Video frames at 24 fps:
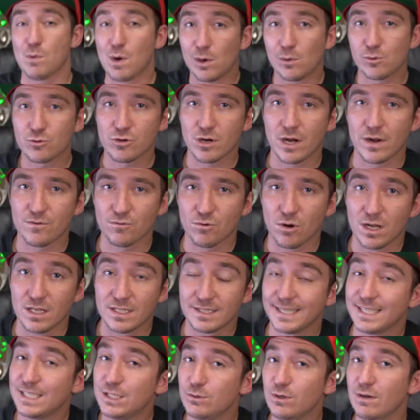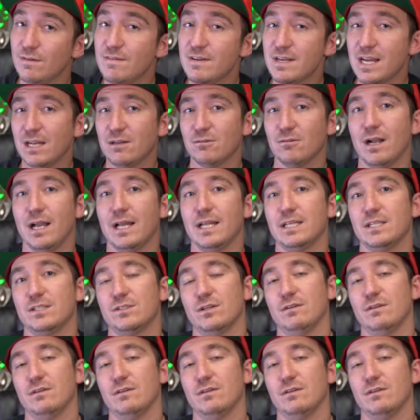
And while we're on runs, they do have night riding.